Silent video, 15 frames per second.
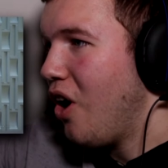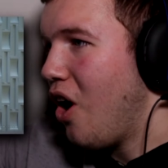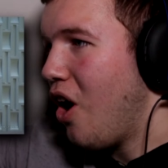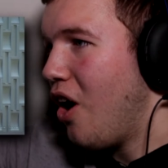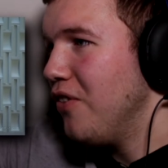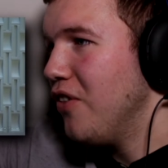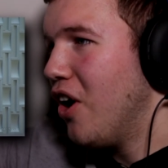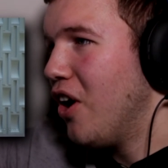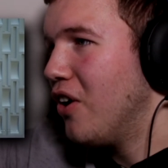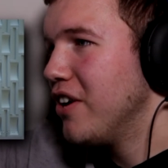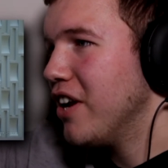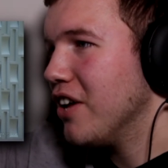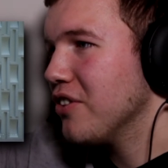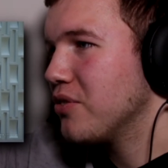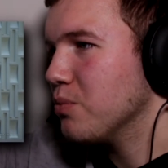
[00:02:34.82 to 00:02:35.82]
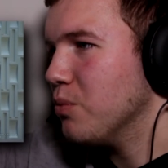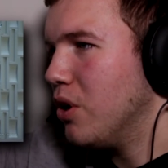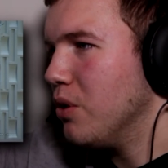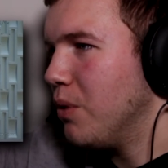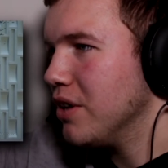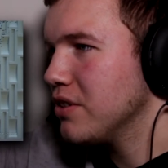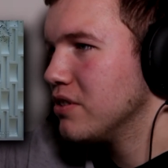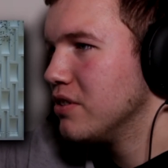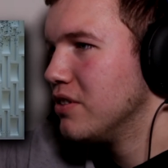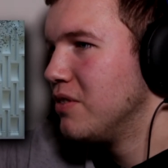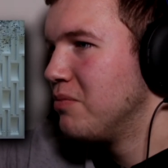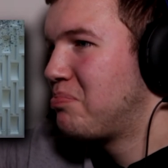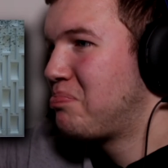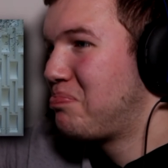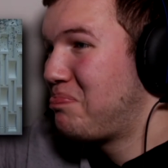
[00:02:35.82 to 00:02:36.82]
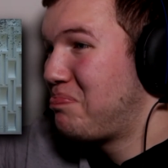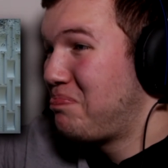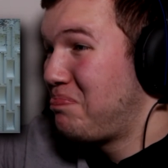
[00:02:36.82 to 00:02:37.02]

Oh, we no, lost. Not tomorrow. All of us.